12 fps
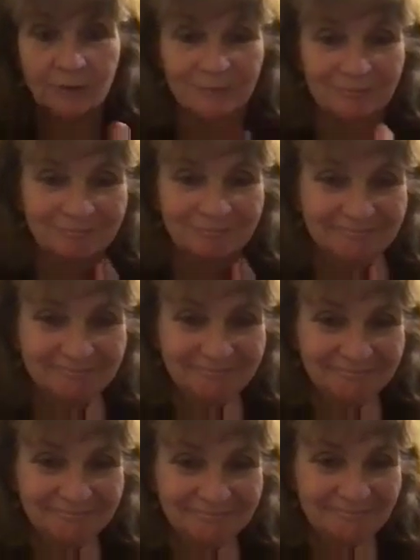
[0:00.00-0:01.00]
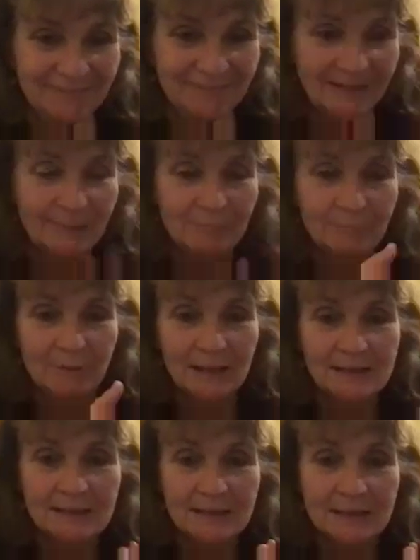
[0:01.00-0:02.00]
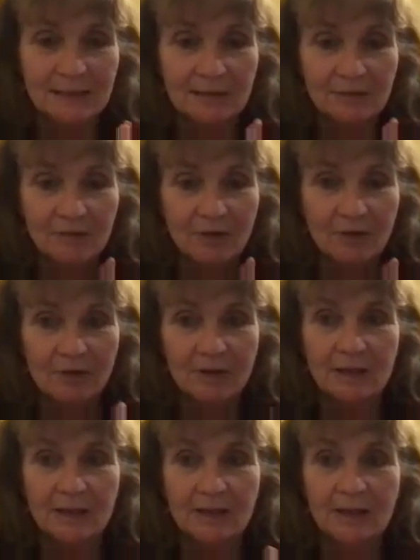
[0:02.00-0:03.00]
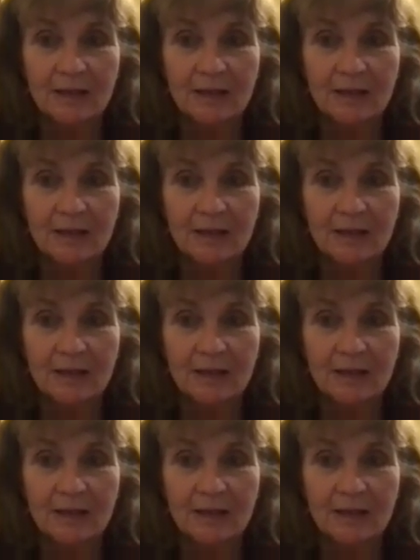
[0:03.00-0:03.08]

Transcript: for you. Palestinian Authority,